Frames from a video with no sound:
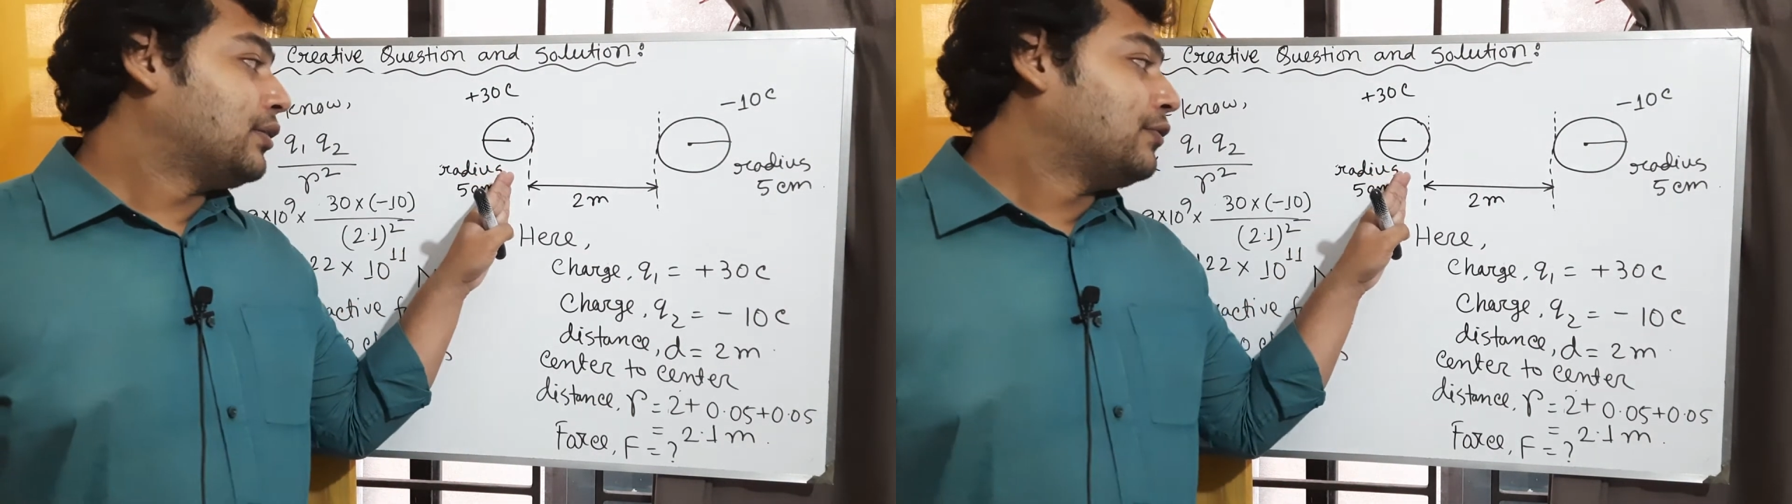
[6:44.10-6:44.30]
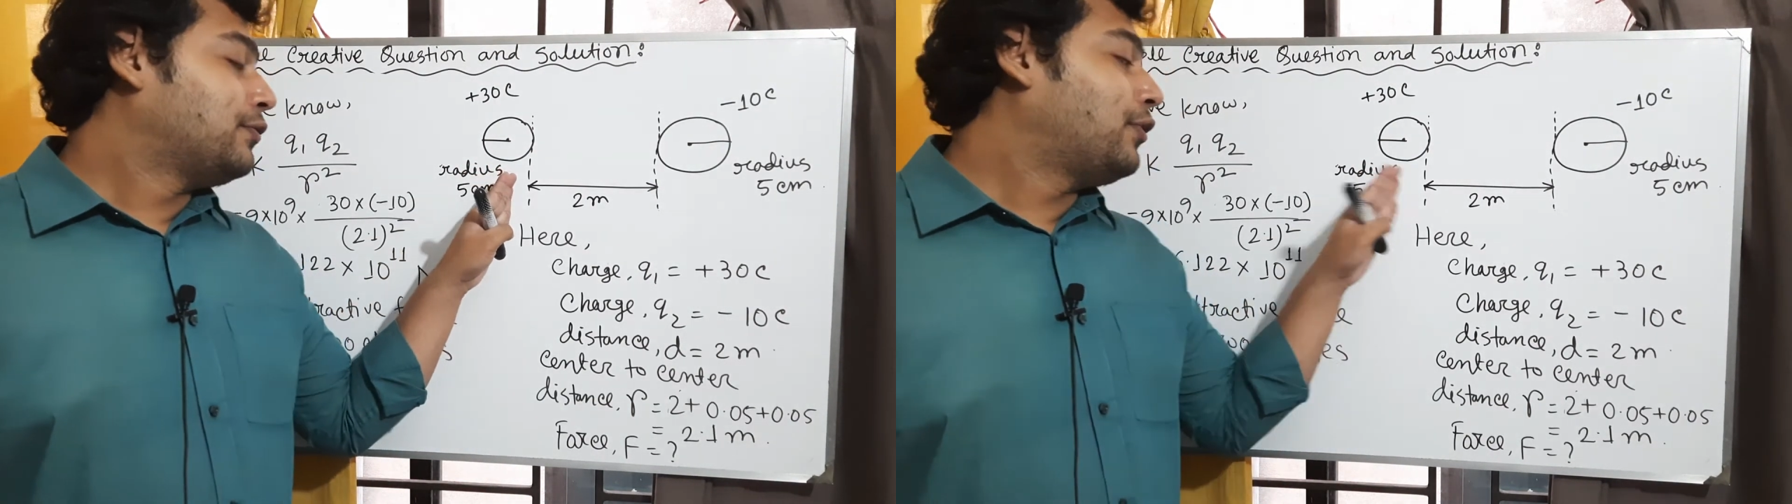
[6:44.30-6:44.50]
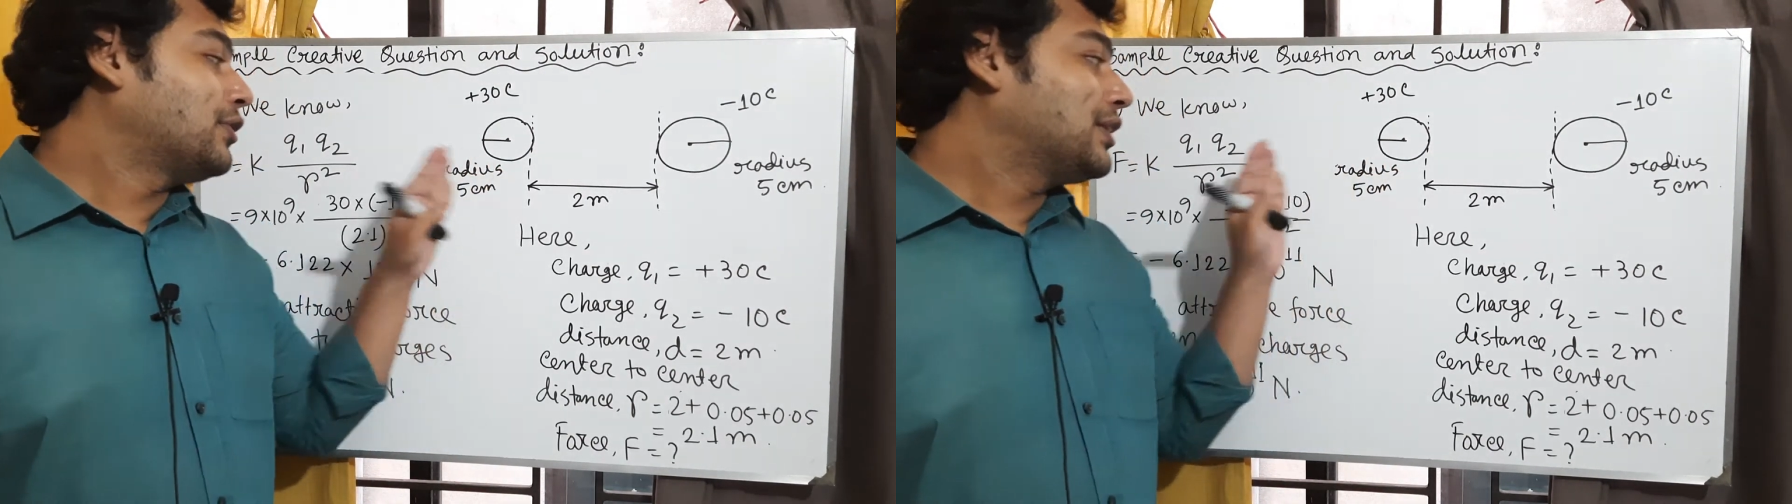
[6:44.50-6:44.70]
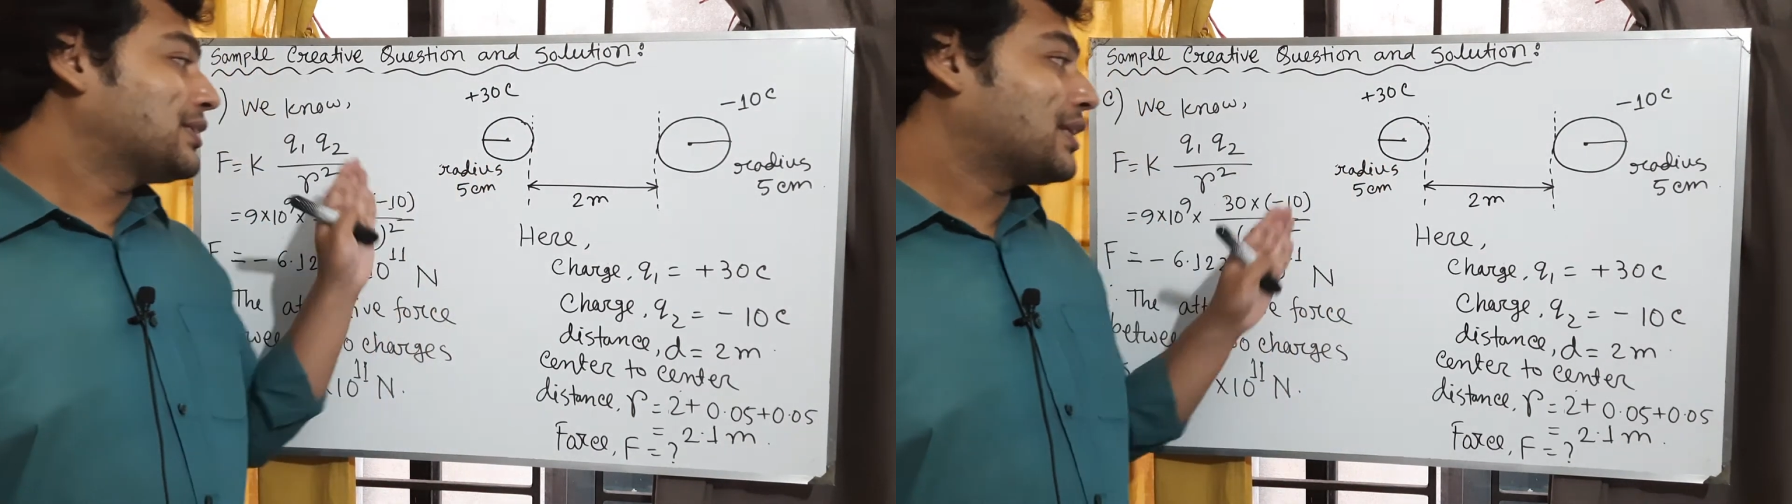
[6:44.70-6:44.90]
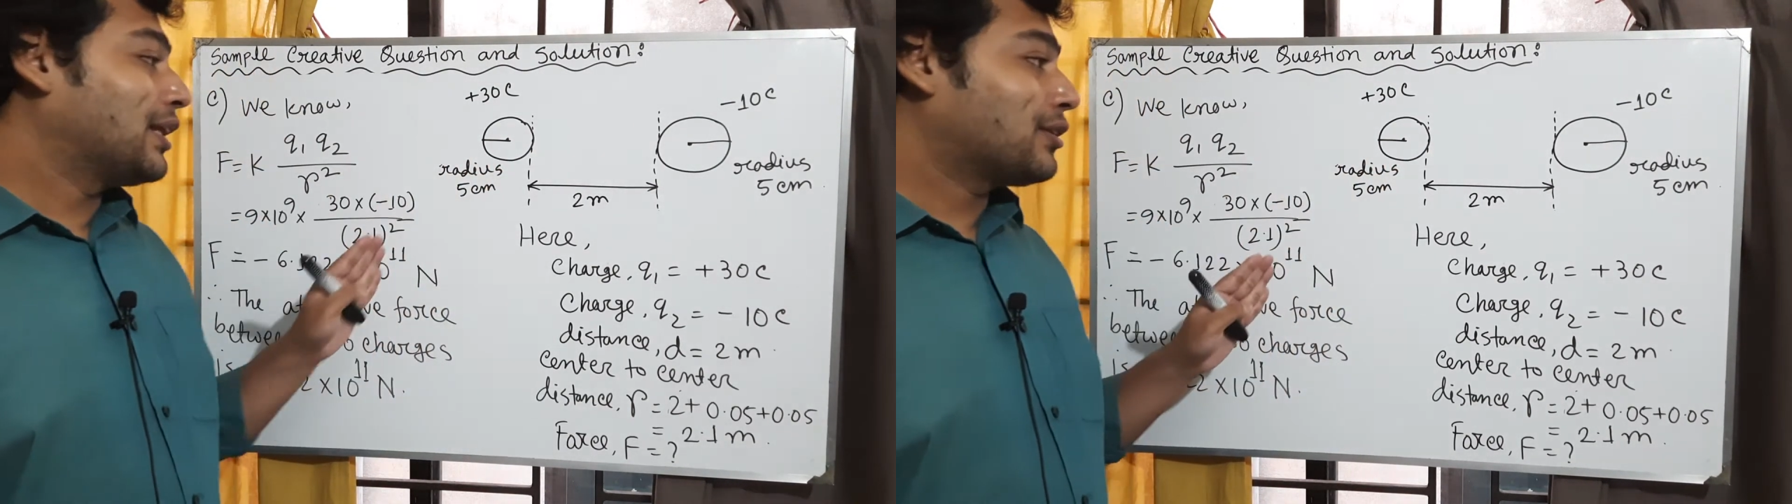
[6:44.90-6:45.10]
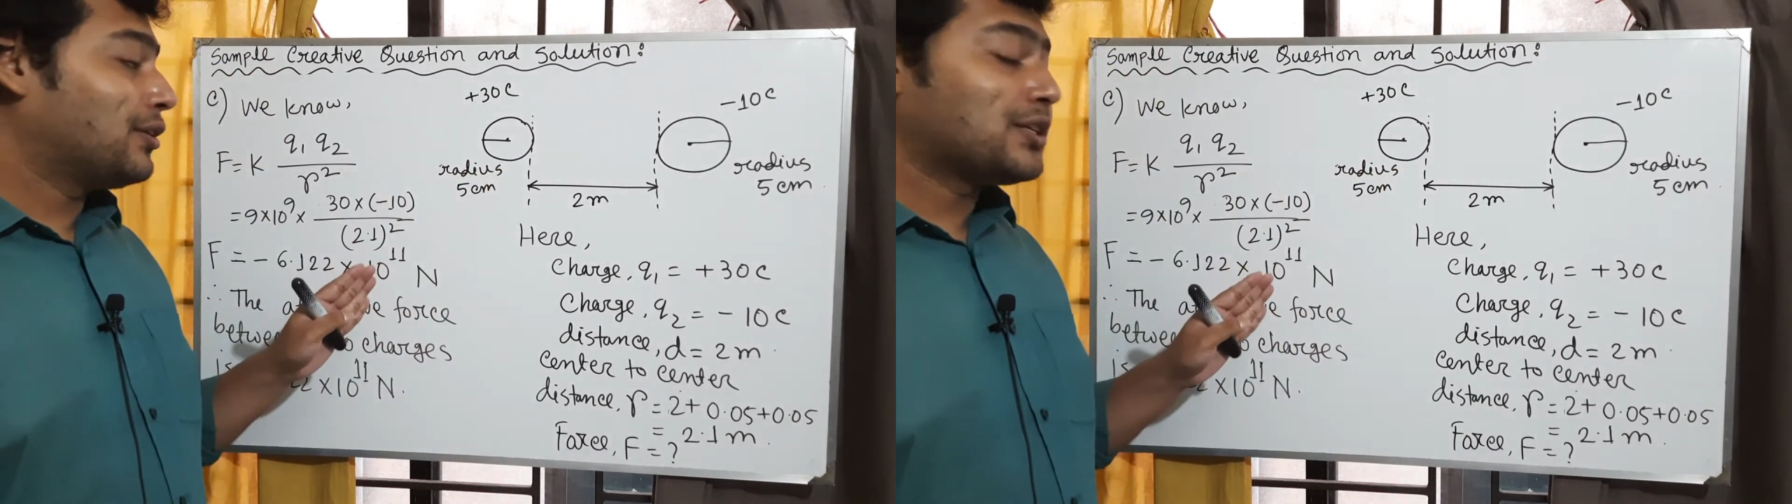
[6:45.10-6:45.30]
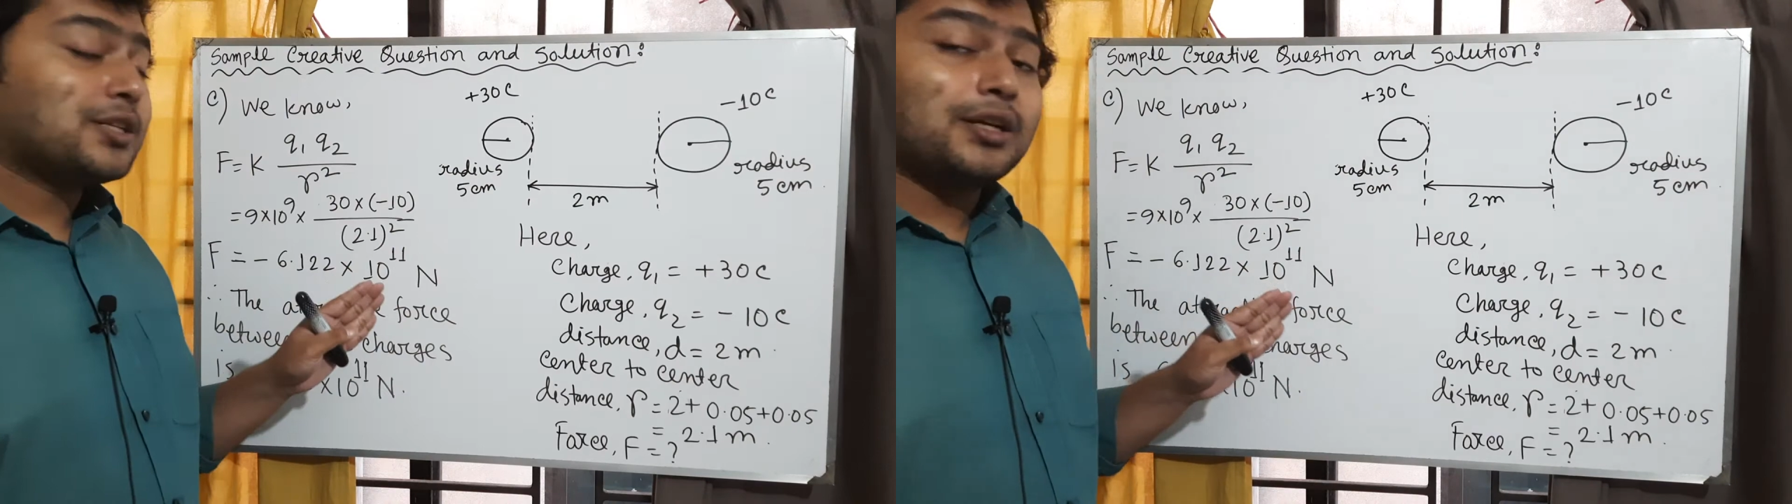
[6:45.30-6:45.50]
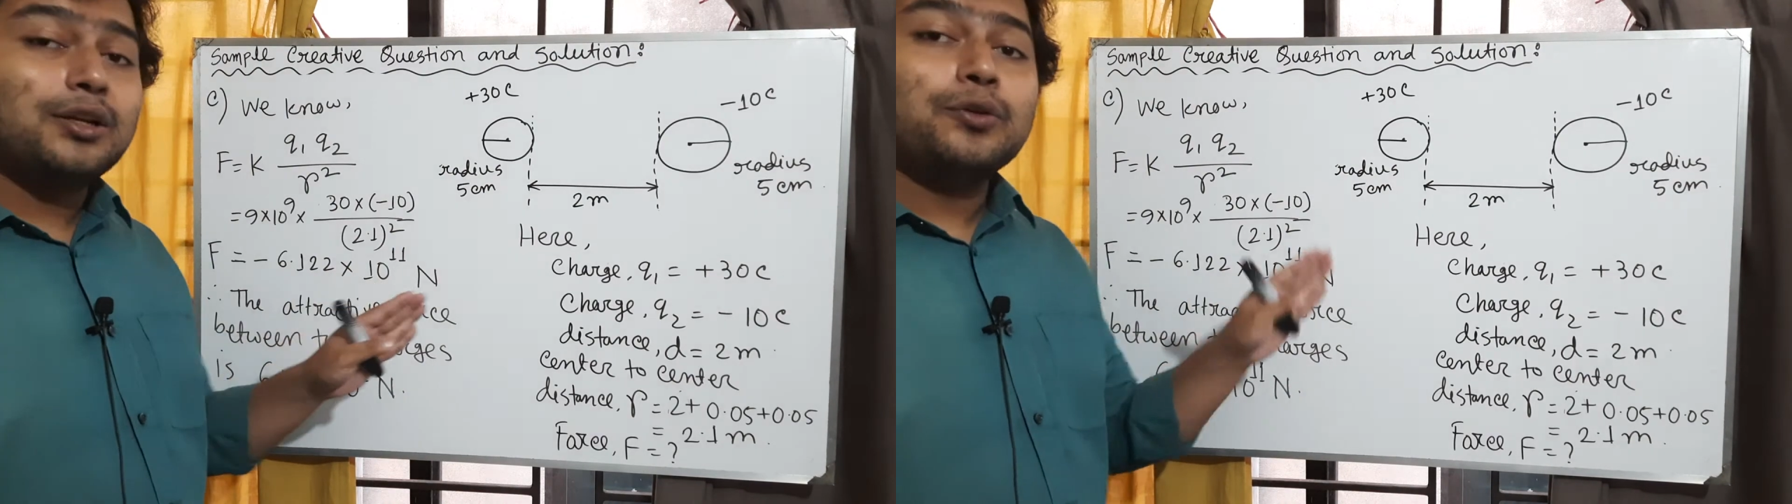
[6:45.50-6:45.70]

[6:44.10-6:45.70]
for this calculation